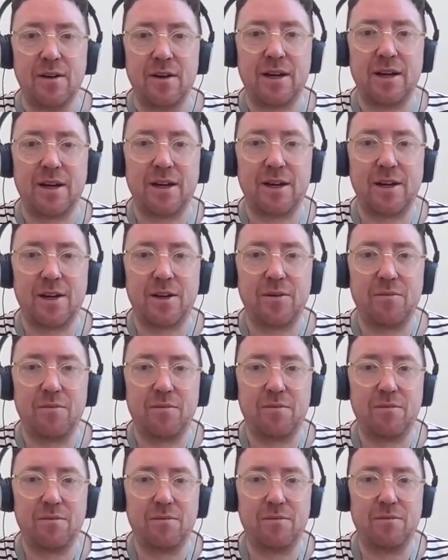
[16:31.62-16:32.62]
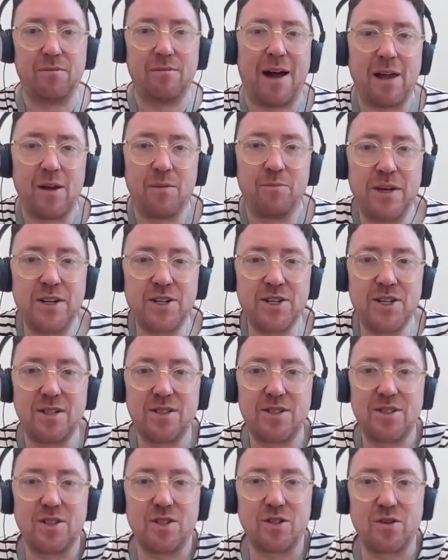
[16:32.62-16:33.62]
My ambition
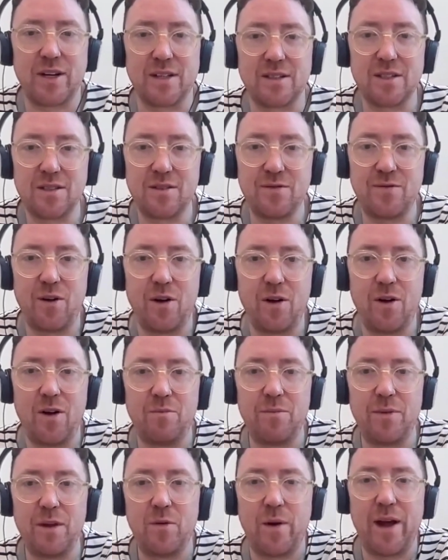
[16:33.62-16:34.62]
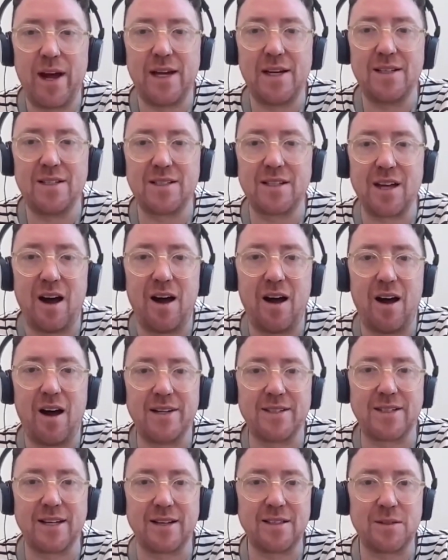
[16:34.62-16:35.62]
is to transform the ways that
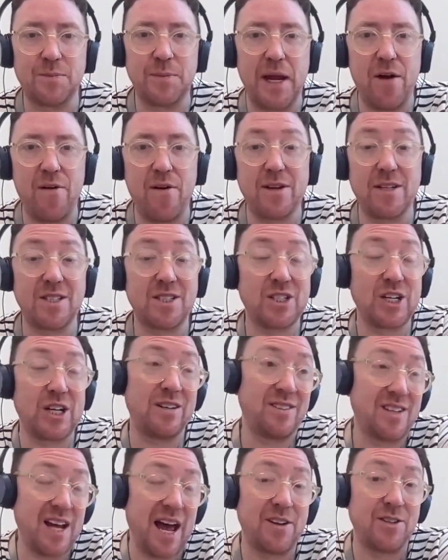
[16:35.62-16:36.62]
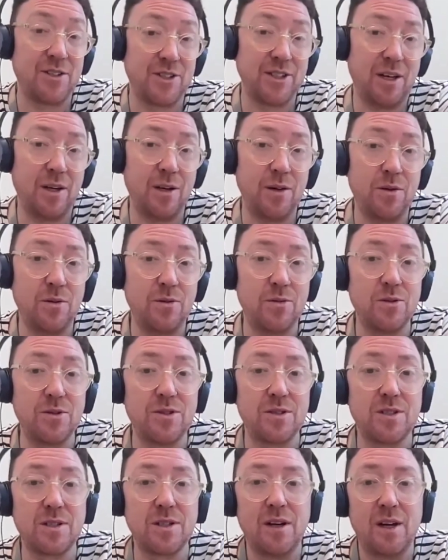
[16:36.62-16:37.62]
art is experienced and
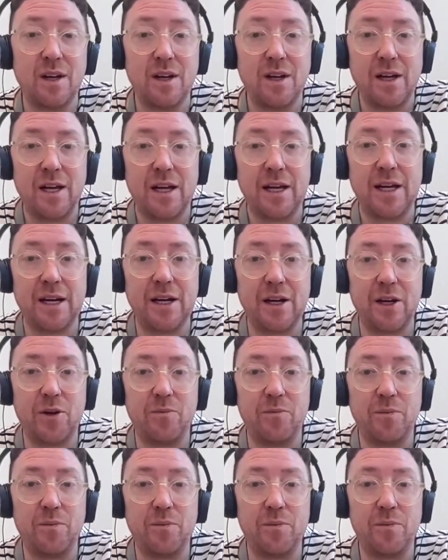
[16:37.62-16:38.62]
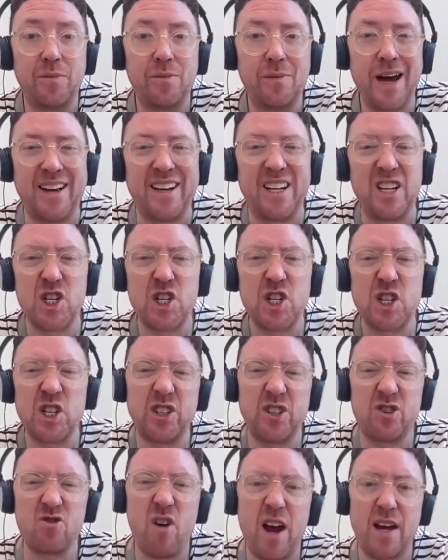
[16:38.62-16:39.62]
used. And it
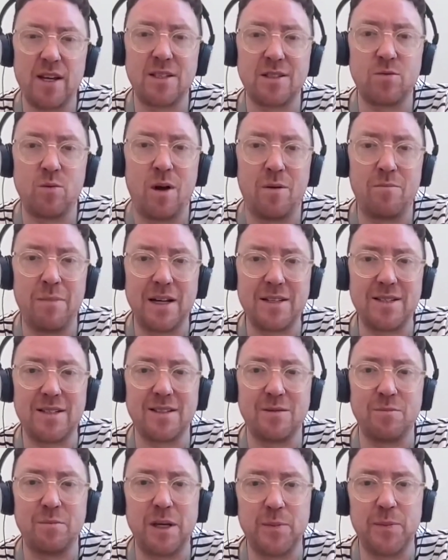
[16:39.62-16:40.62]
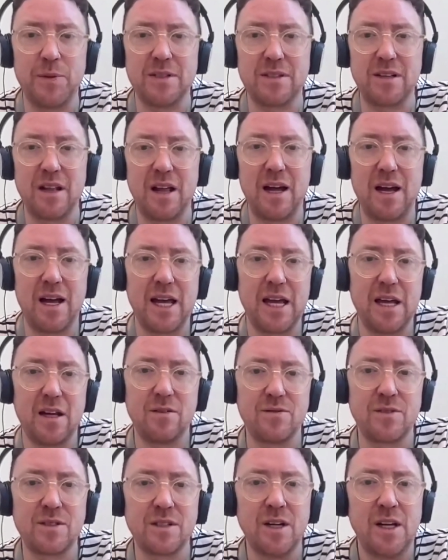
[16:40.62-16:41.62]
should address what matters in people's
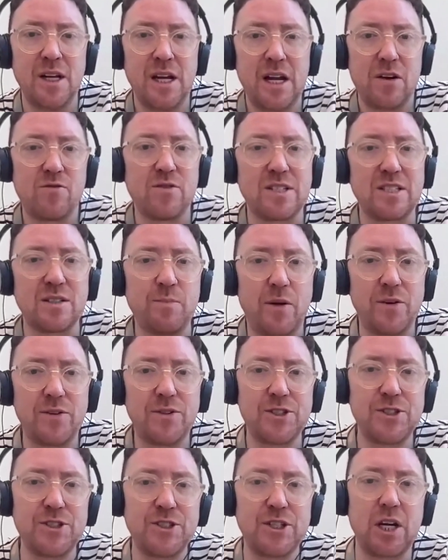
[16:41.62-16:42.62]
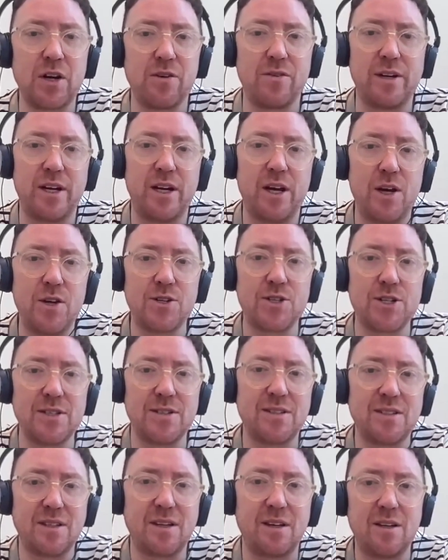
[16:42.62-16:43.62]
lives, respond to current
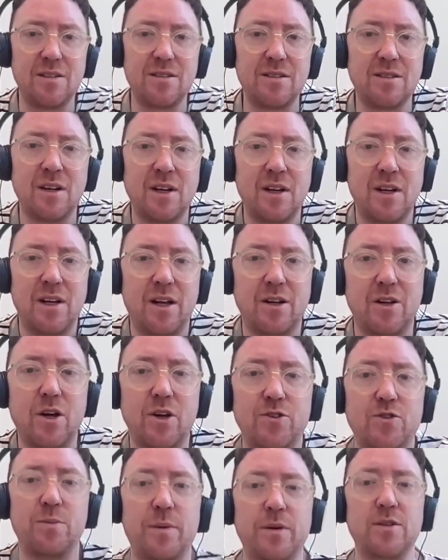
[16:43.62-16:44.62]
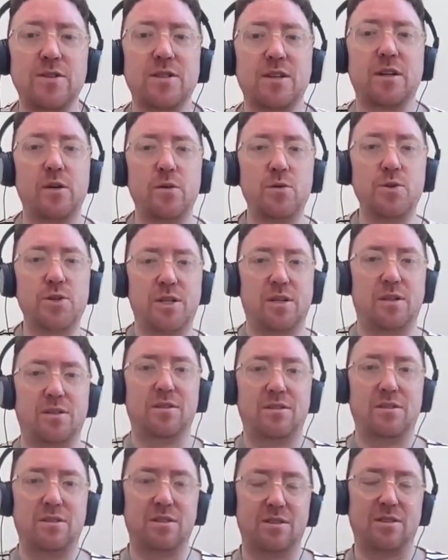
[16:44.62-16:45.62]
urgencies, and contribute
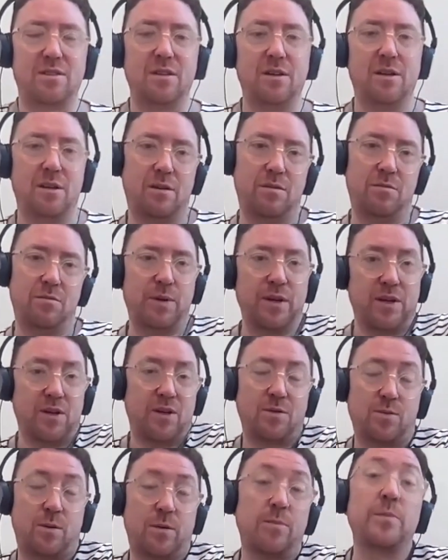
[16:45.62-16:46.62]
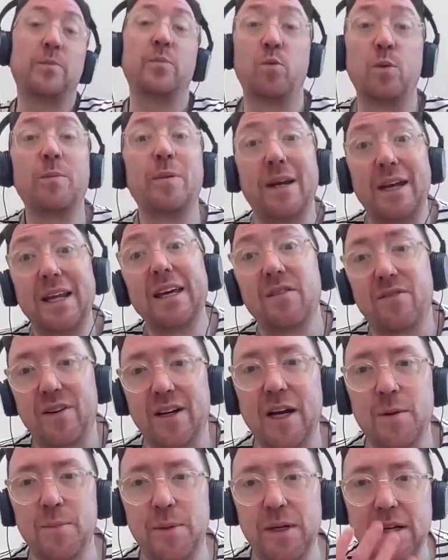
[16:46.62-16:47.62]
solutions. Because we believe,
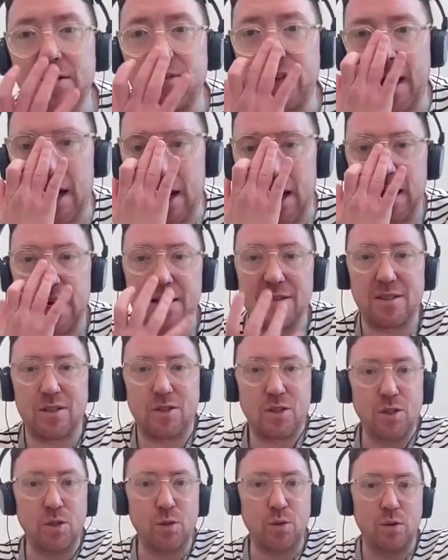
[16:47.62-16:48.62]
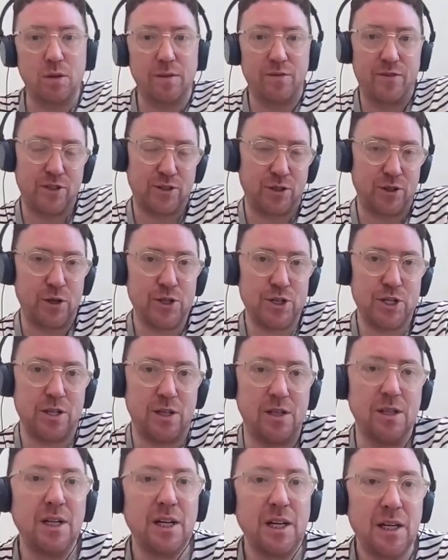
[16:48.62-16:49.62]
and I believe, that art is a tool
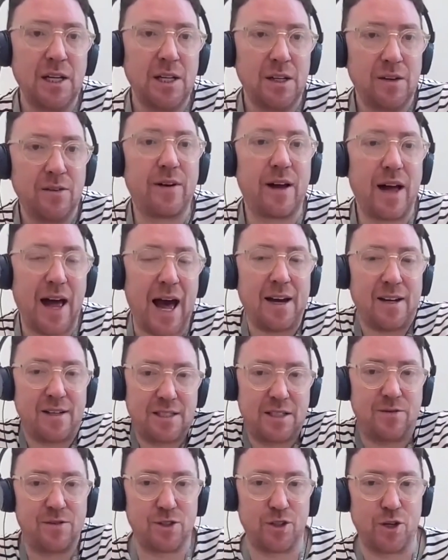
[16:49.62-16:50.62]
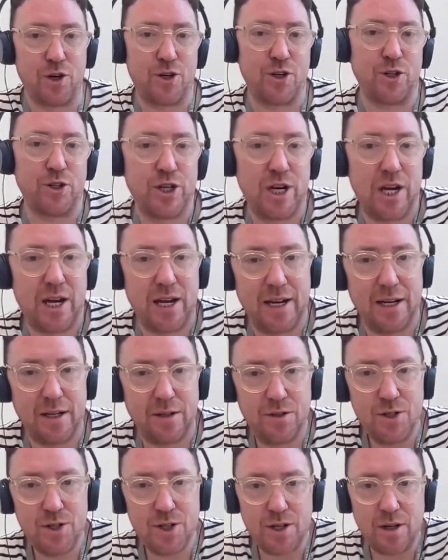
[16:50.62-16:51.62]
for active social
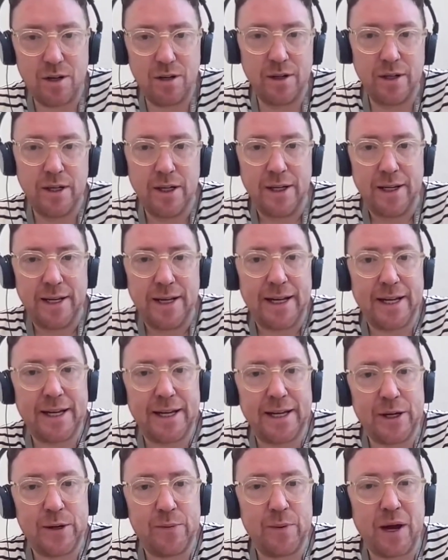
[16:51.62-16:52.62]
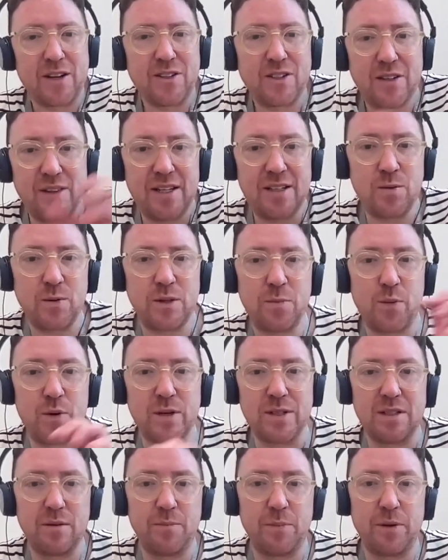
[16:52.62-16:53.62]
change. And so these were the
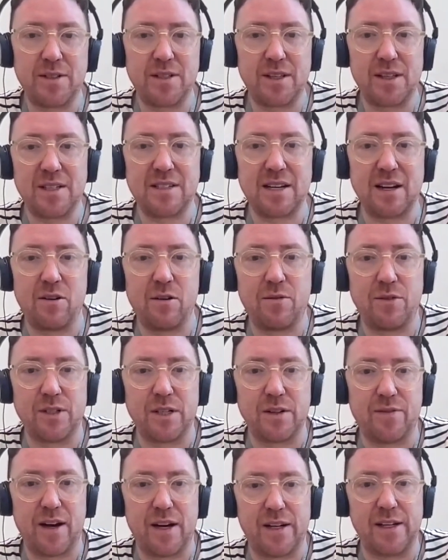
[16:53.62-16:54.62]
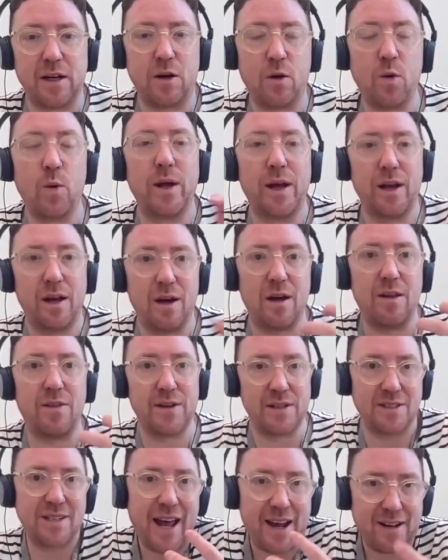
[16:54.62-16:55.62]
principles at the Centre of Undefining Queer,
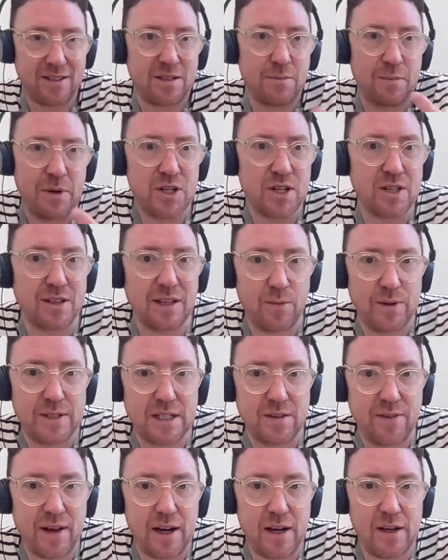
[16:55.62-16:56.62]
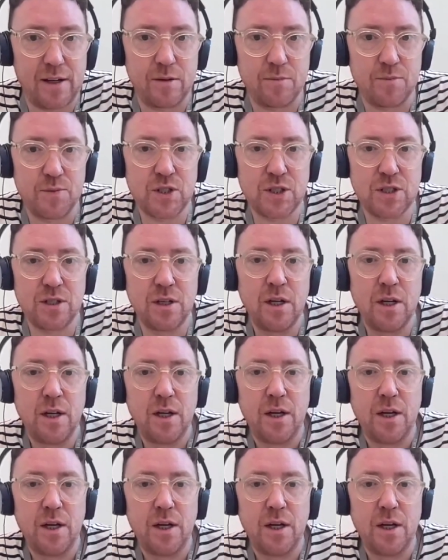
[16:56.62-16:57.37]
this exhibition that we developed.